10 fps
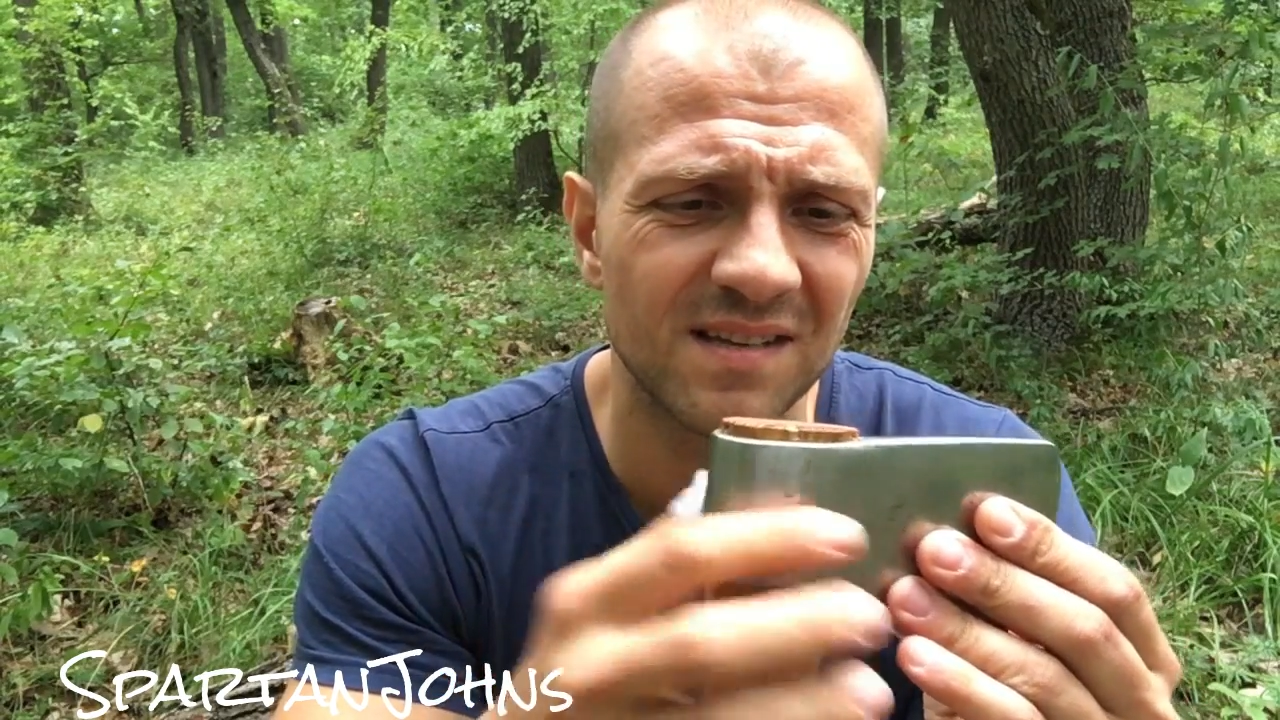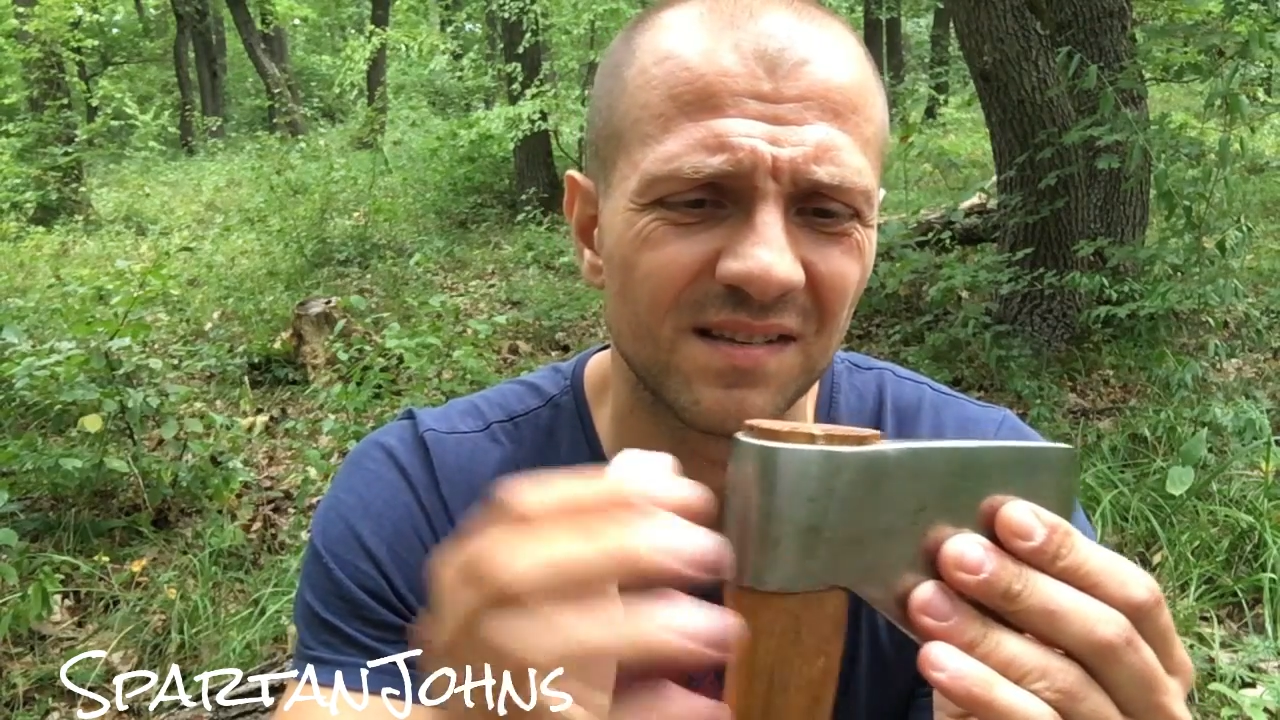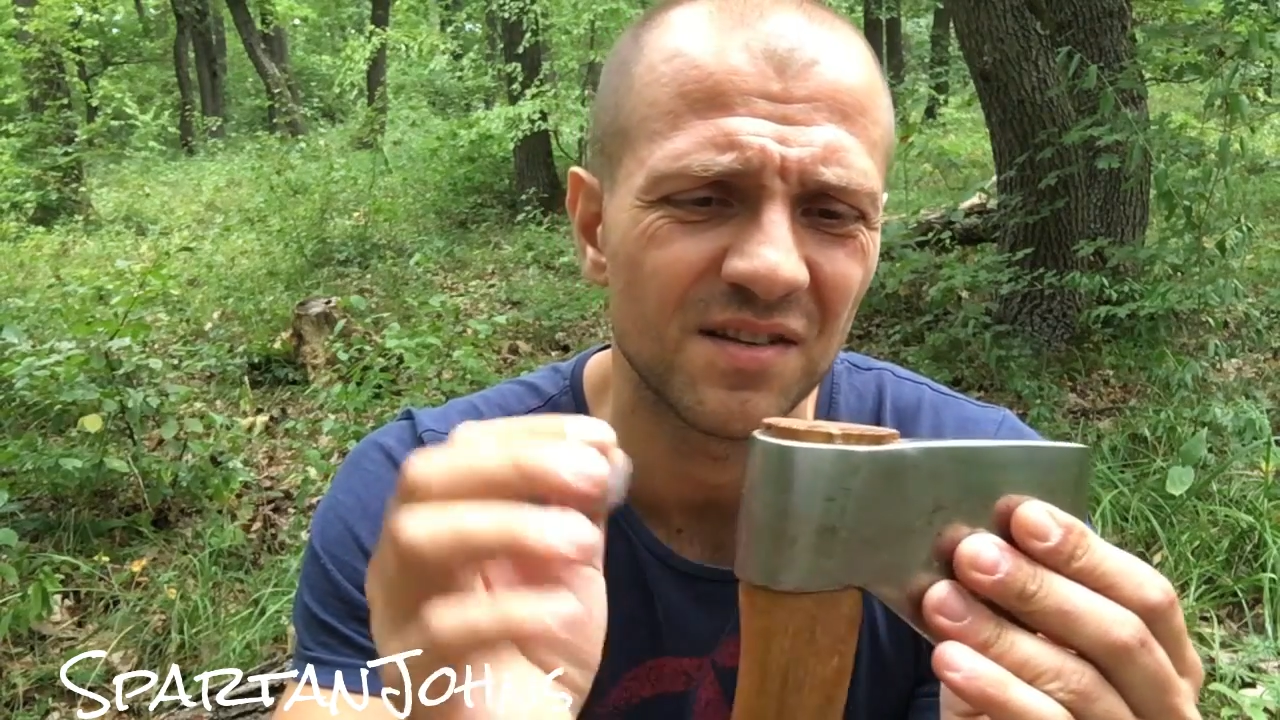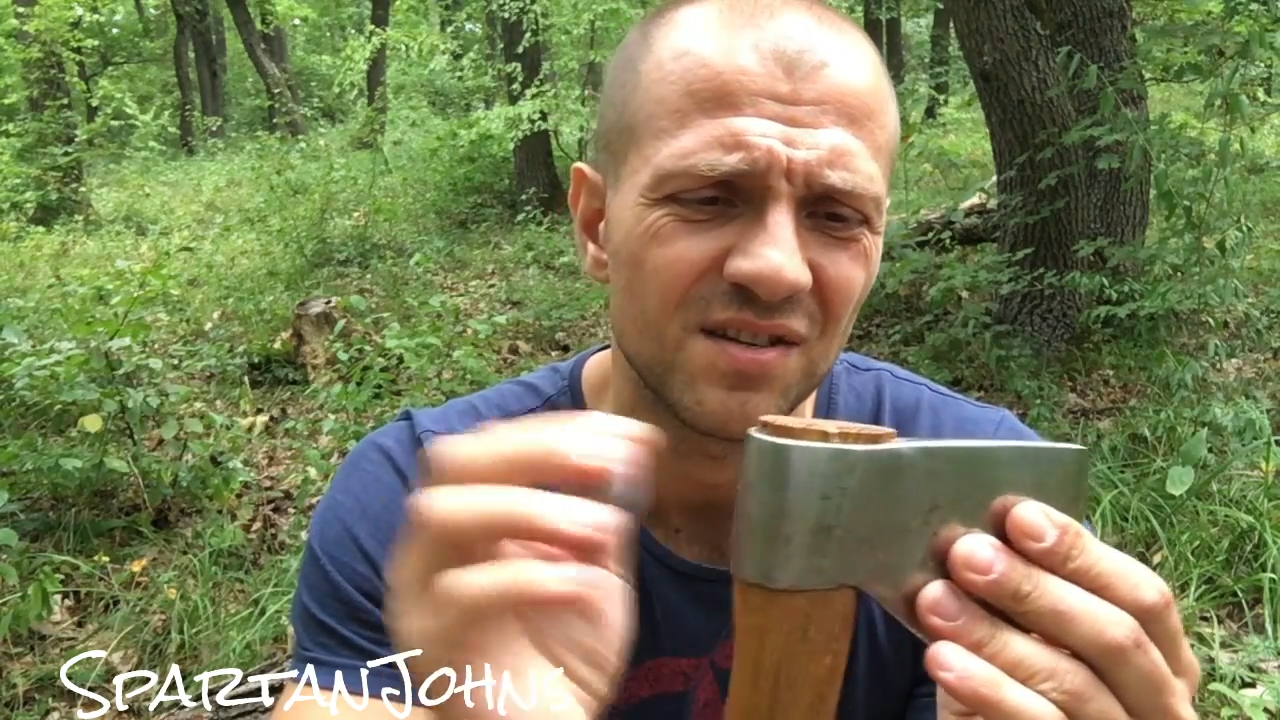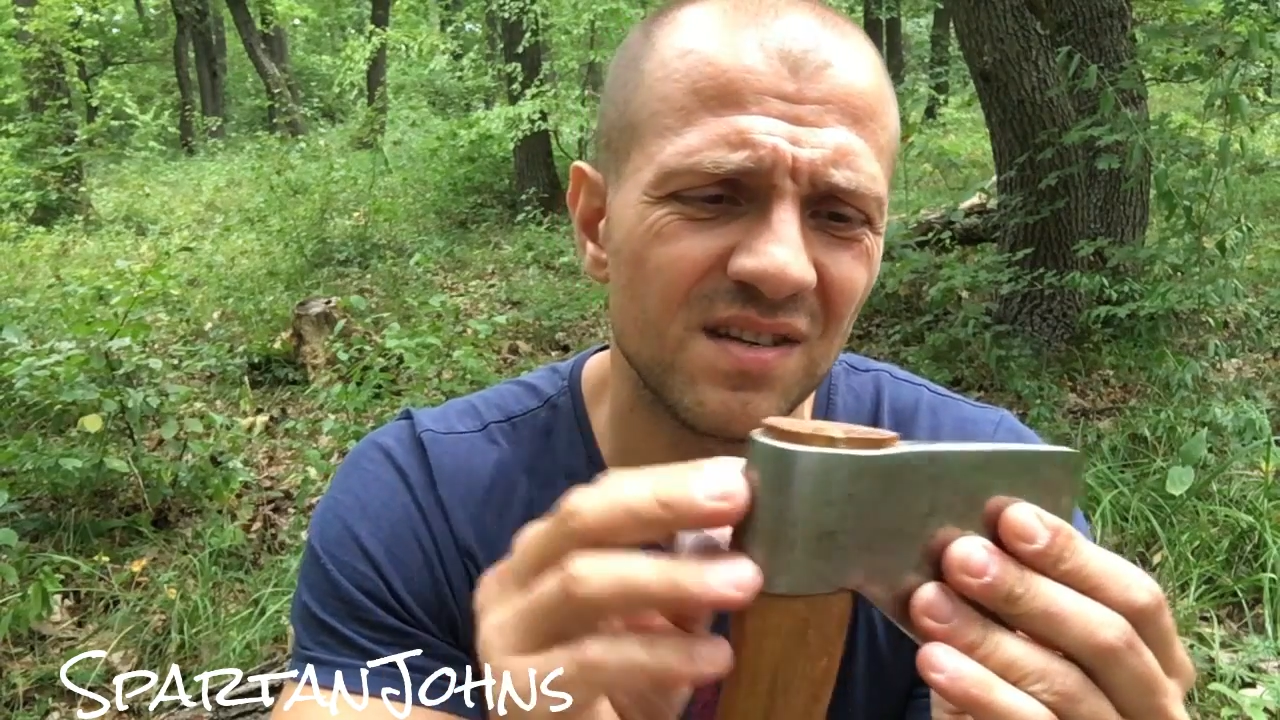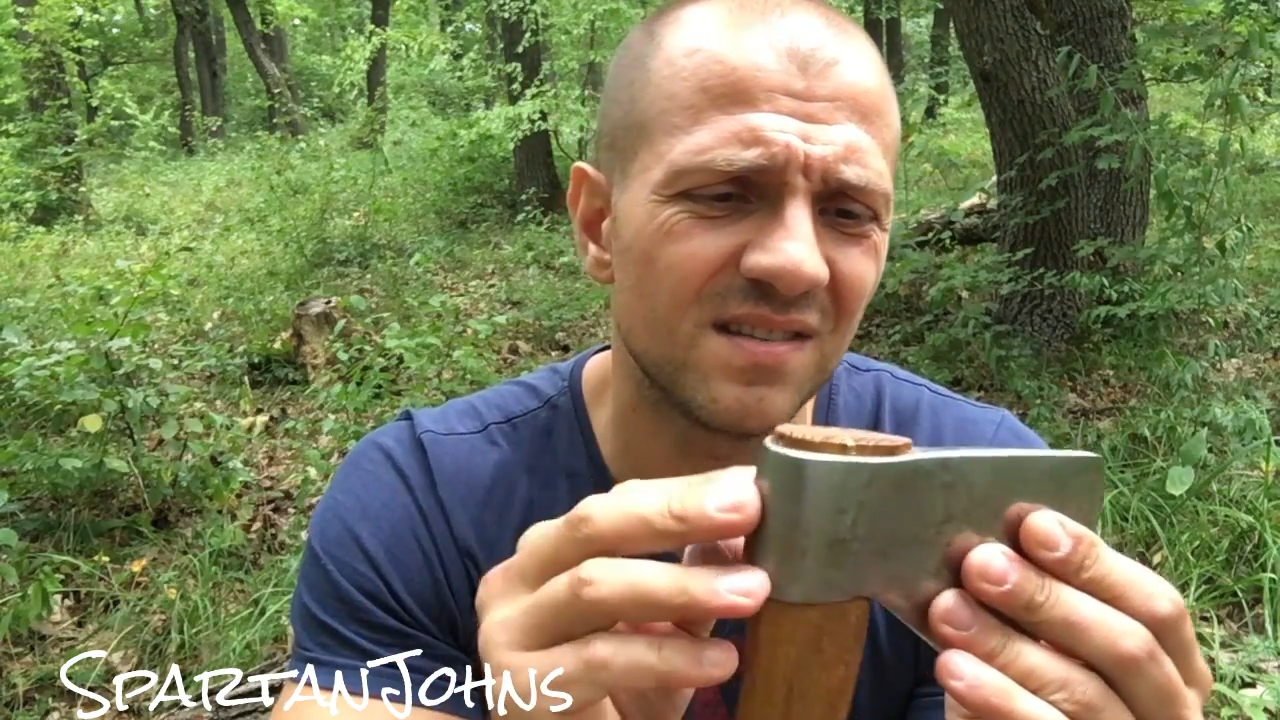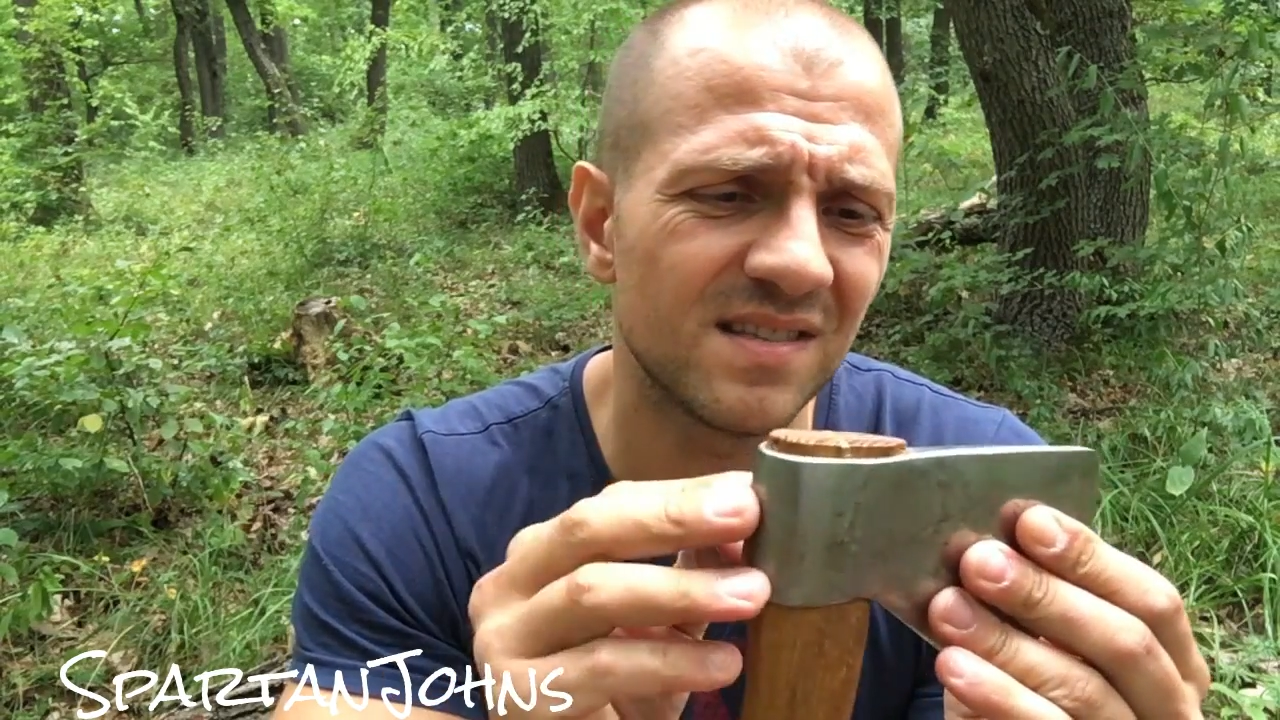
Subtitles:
The sheet